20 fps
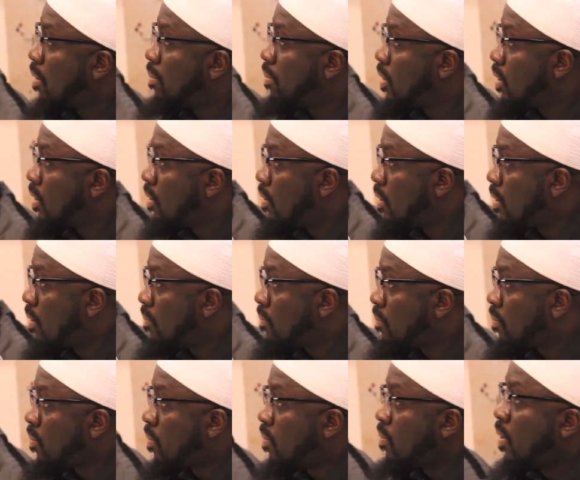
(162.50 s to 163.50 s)
shall be.
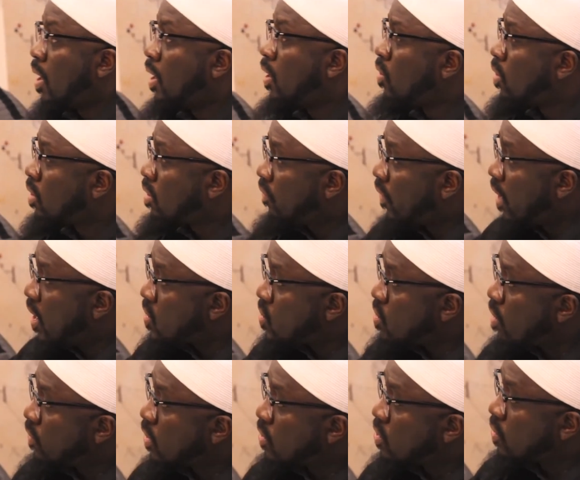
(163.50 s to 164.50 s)
In another
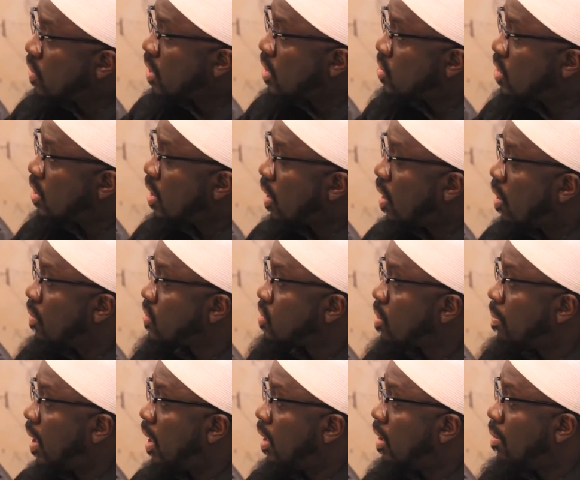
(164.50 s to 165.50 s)
version of the tradition, Allah
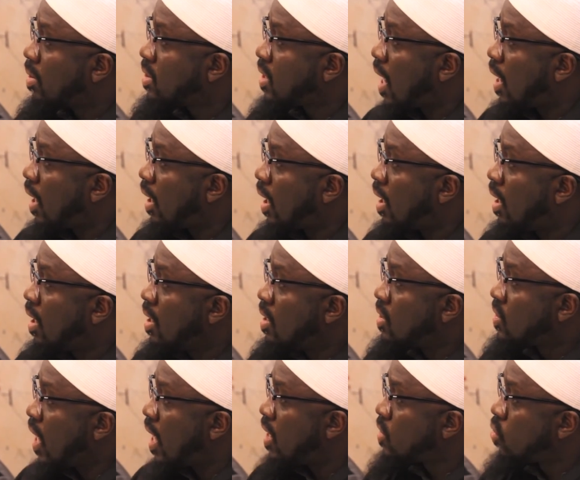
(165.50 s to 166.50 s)
subhanahu wa ta'ala
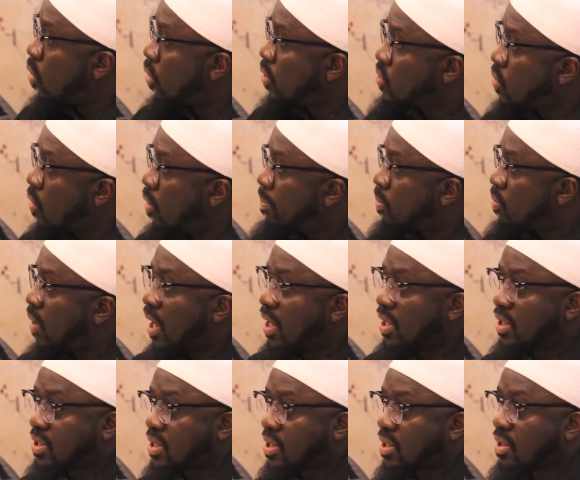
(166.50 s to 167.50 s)
says, Uktub,
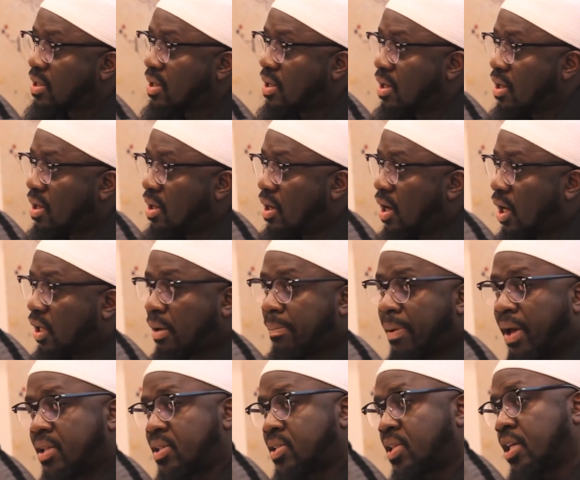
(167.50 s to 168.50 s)
write. And the
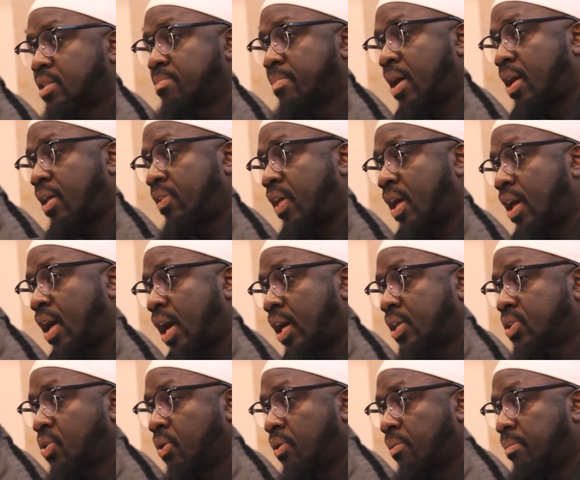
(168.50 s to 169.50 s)
pen says, Mada
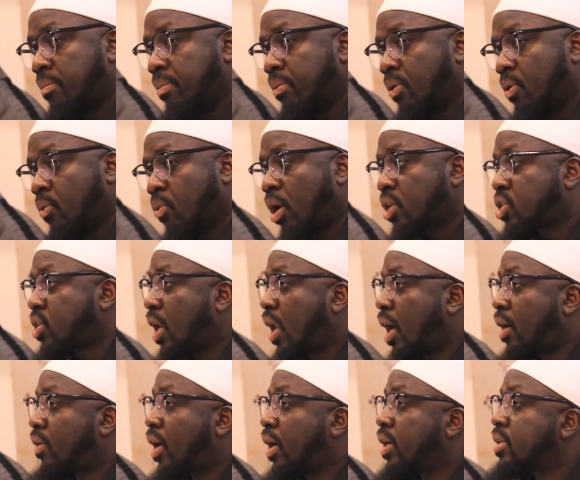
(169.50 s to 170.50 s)
aktub, what shall
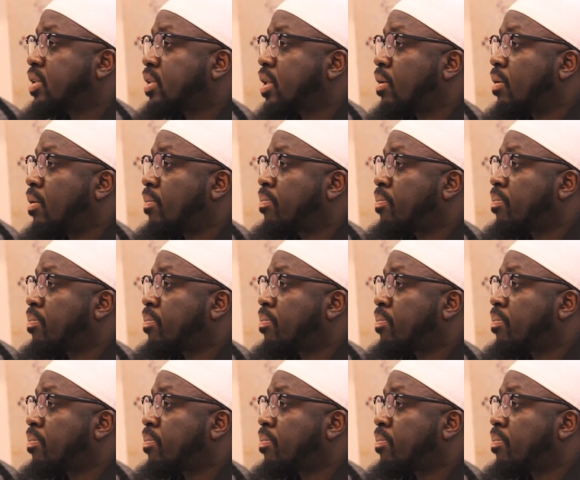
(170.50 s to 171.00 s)
I write?